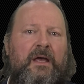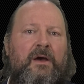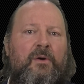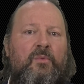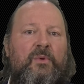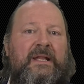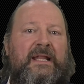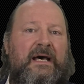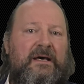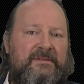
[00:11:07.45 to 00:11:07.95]

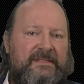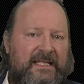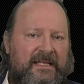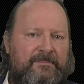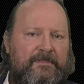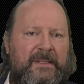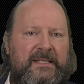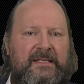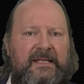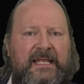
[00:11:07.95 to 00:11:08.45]
without
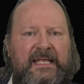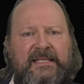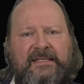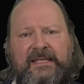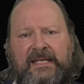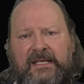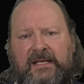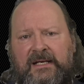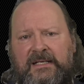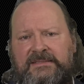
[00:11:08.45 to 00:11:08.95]

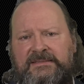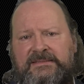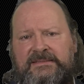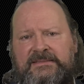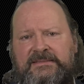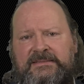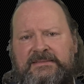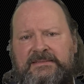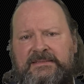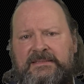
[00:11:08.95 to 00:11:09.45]
hitting us.
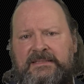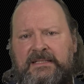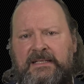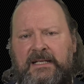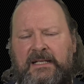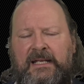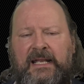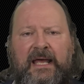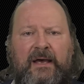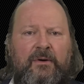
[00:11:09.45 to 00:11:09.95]

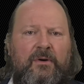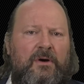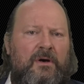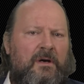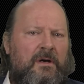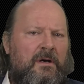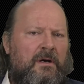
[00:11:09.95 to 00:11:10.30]
Now,